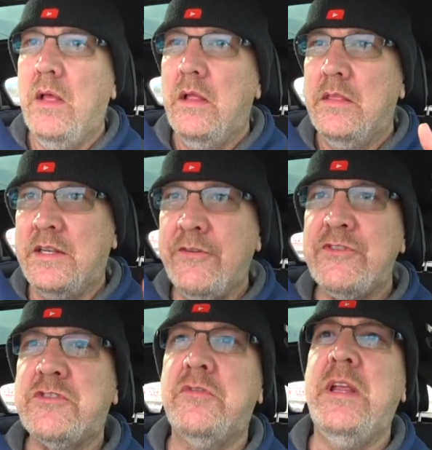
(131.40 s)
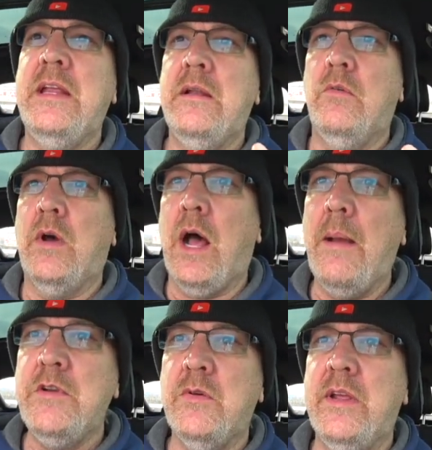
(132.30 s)
the difference between what
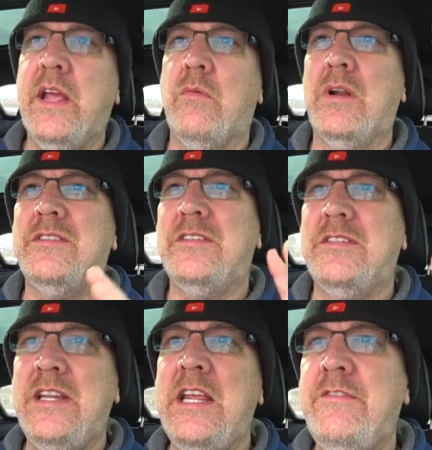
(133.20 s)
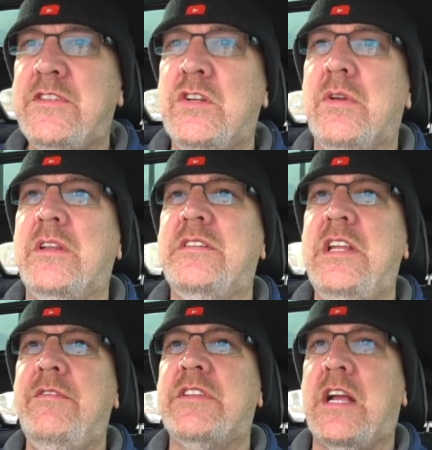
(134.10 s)
I'm doing and what Steve's doing,
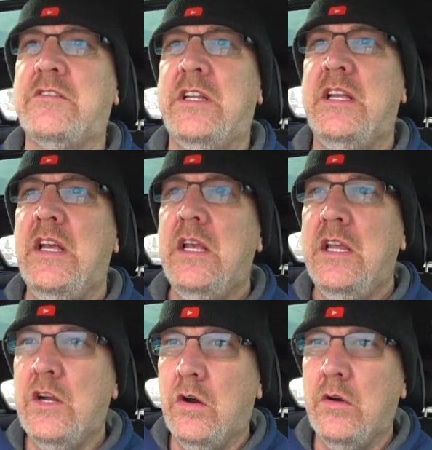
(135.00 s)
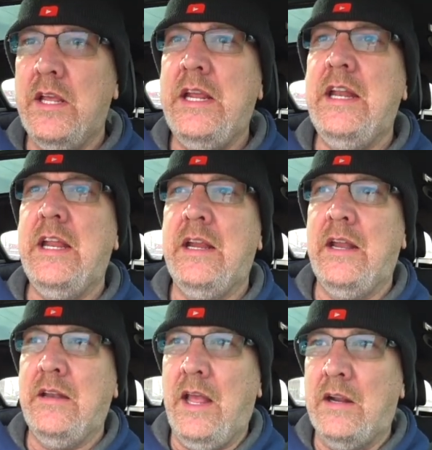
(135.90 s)
Steve is actually, you know, eating
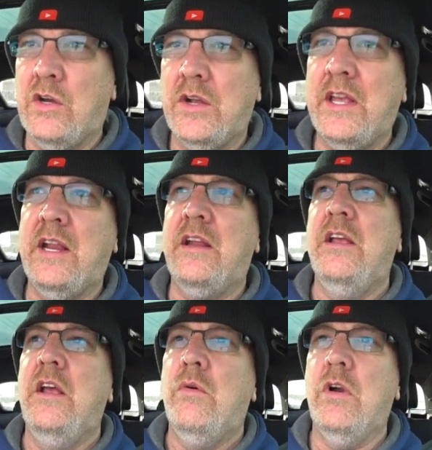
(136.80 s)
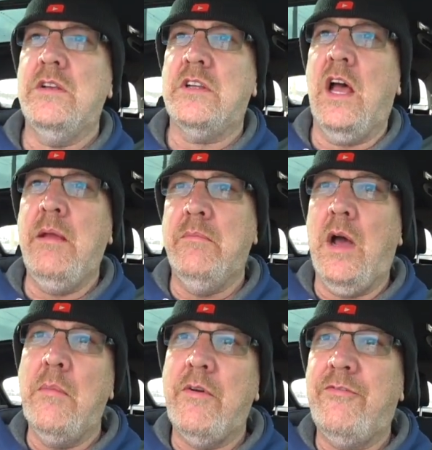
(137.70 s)
and cooking, whereas I'm
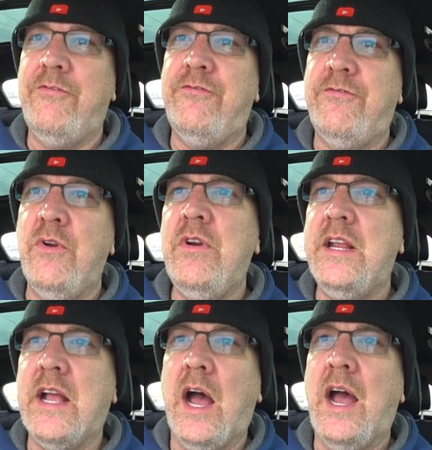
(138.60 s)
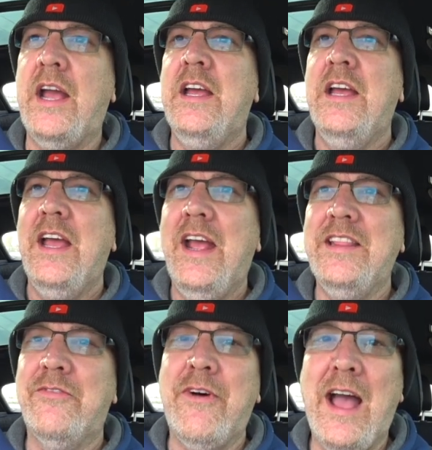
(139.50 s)
a foodie guy
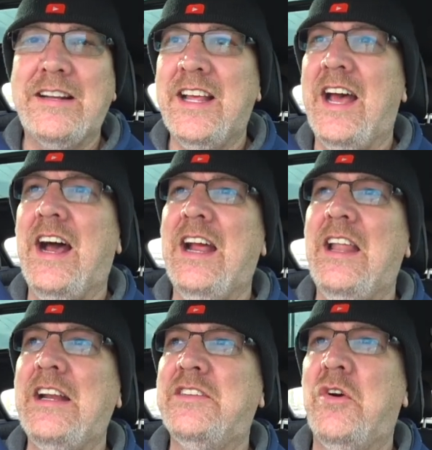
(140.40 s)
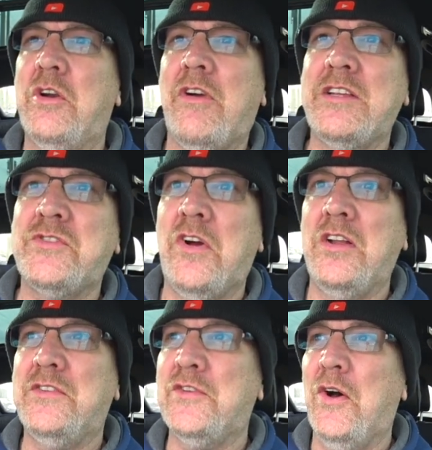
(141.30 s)
in the fact that I like to go to
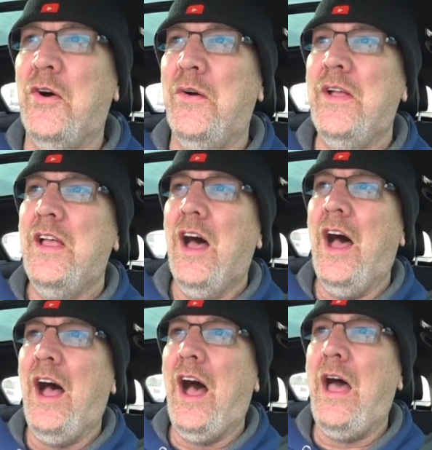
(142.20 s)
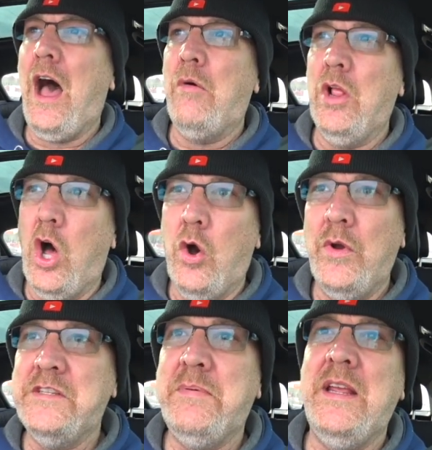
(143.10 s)
restaurants. So I will
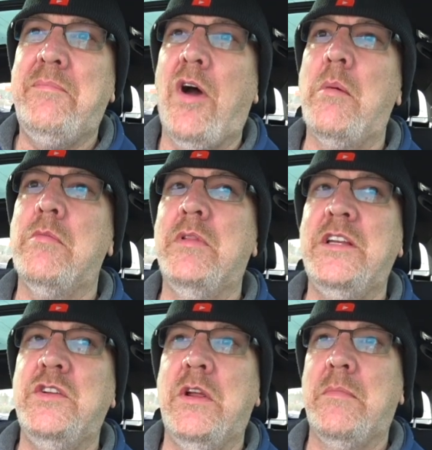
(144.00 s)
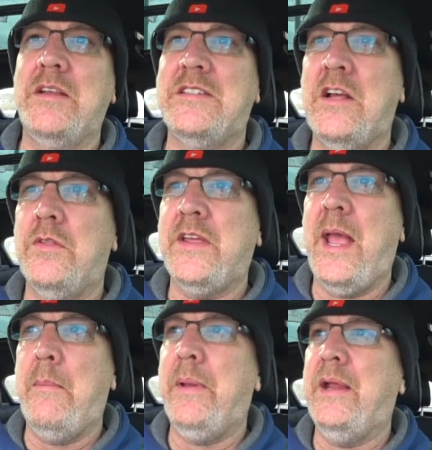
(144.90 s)
always be probably doing my stealth
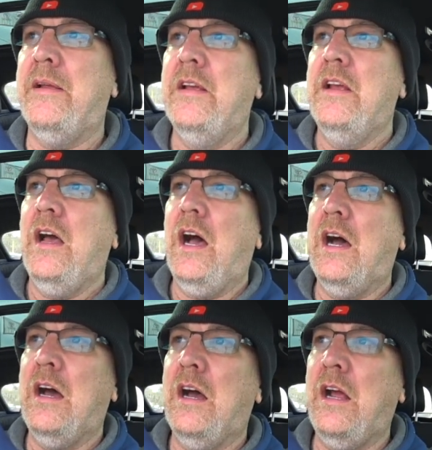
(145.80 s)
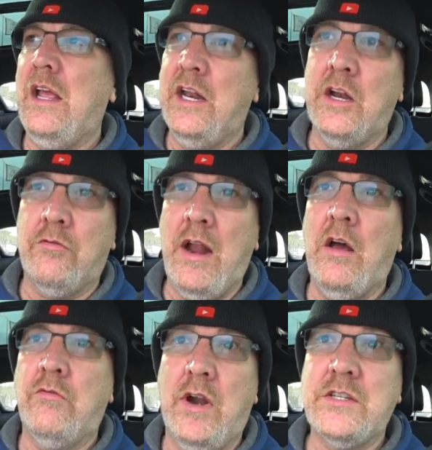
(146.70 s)
camping in and
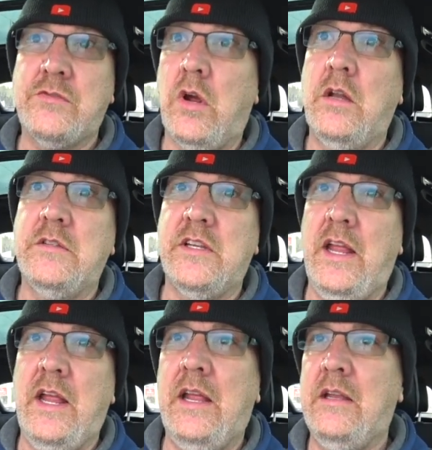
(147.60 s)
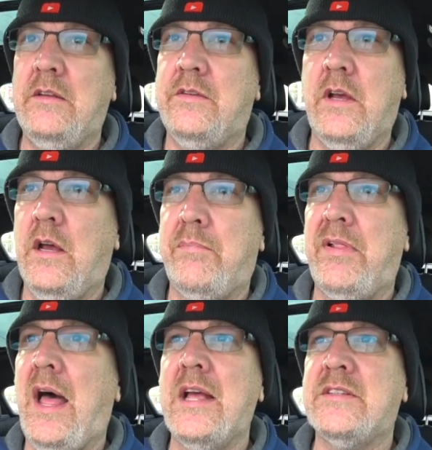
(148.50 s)
around restaurants and
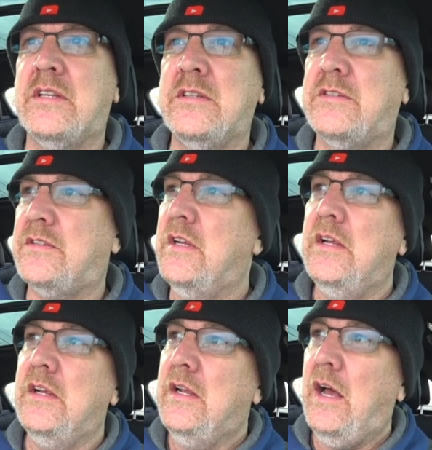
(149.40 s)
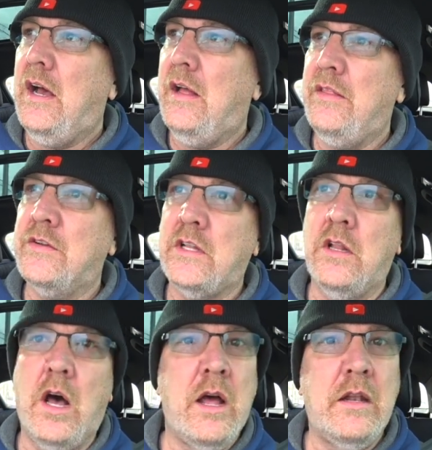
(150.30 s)
plazas. There's a
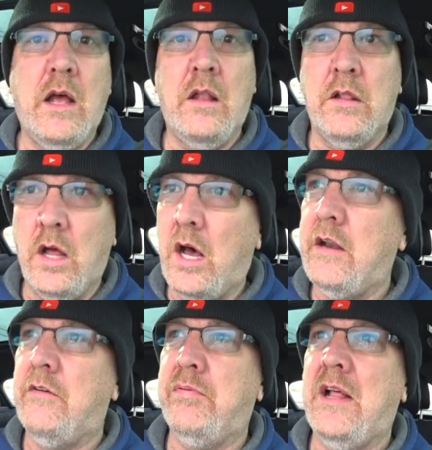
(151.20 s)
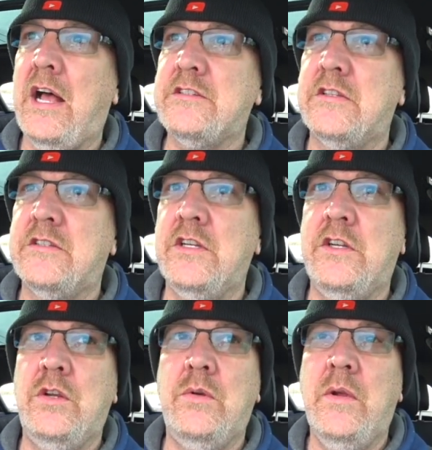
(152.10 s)
lot of plazas to
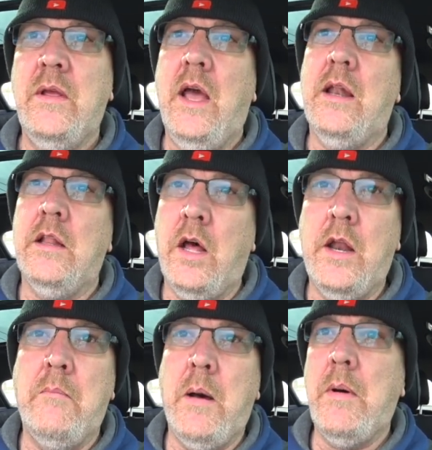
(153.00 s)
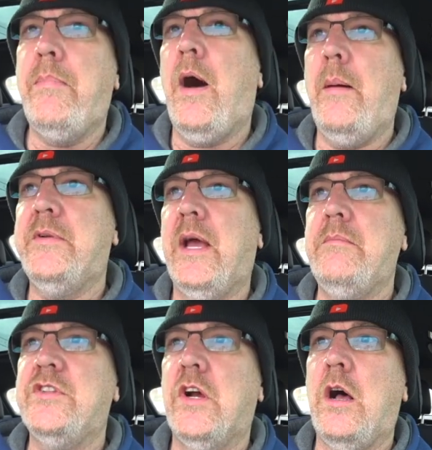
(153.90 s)
do and a lot of mom and pop
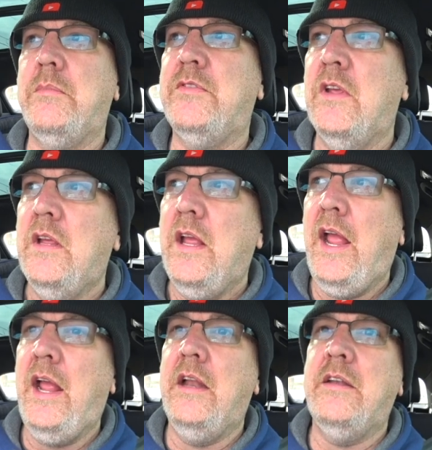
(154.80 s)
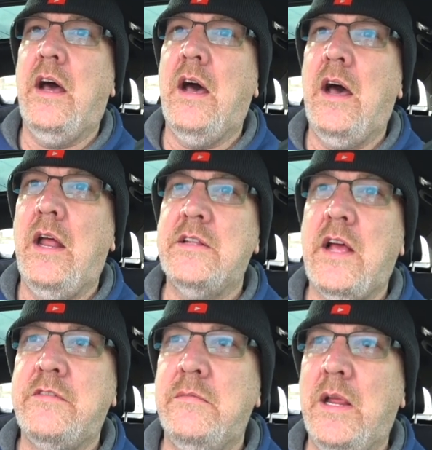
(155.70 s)
type shops. And I just
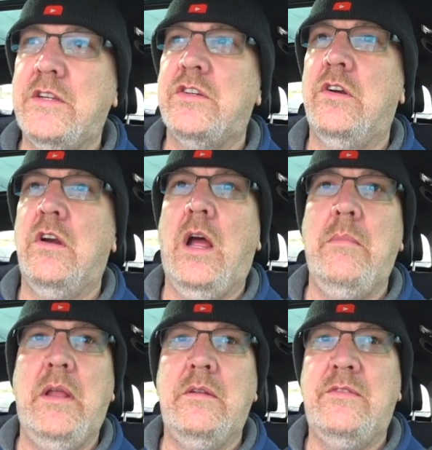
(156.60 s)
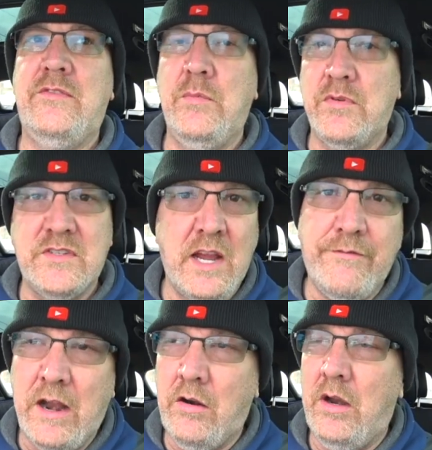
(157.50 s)
have to make sure I'm in super
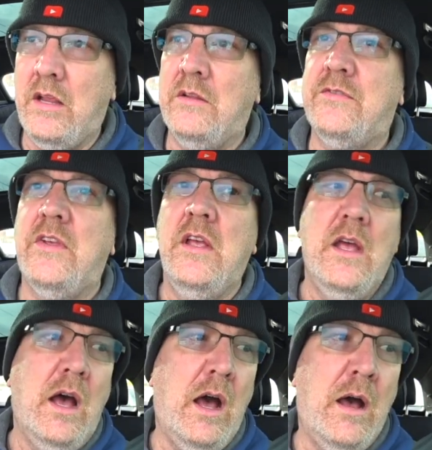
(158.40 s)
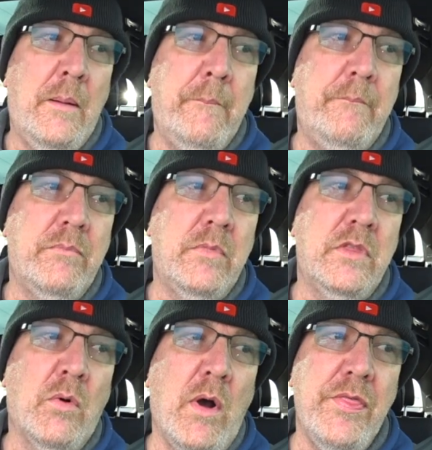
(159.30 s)
safe areas.
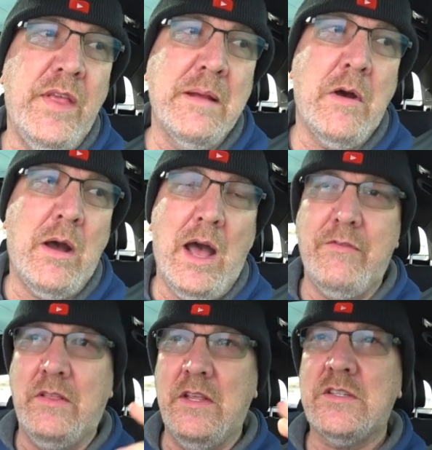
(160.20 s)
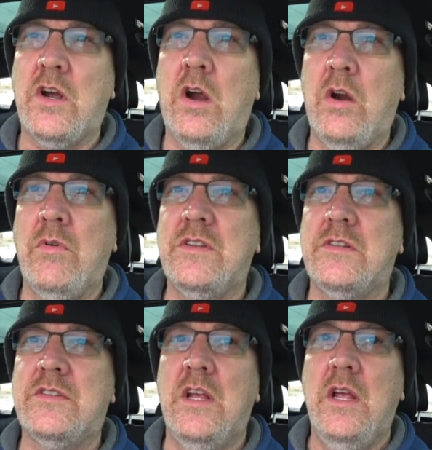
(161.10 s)
The one thing about having this car, which
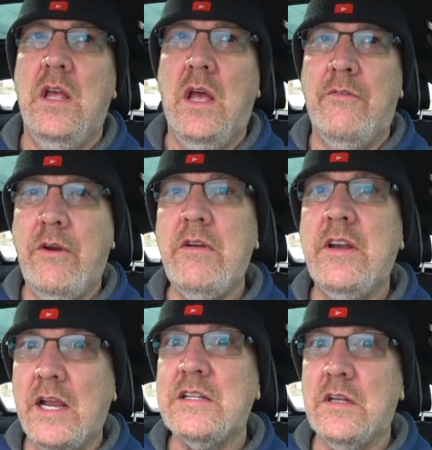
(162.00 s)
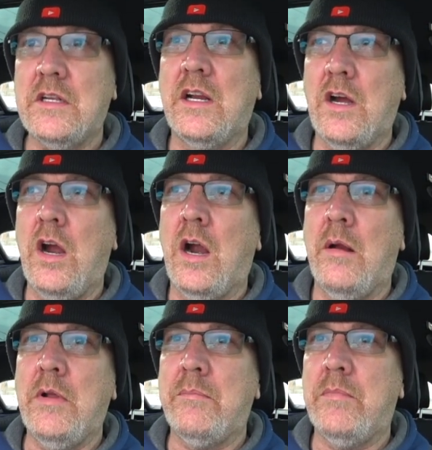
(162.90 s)
is a very nice looking car,
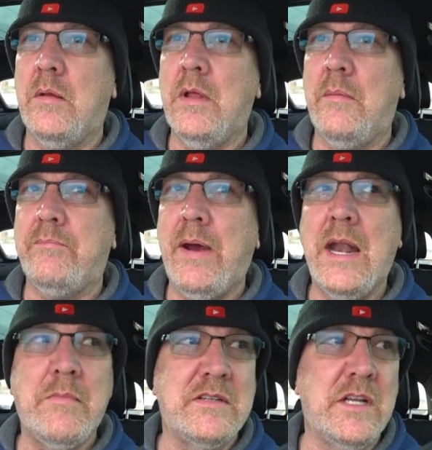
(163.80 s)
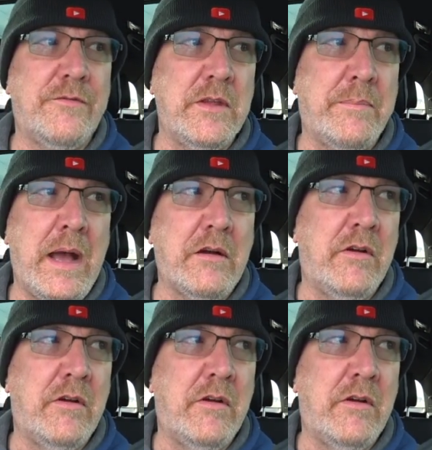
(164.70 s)
I'm not patting myself on the back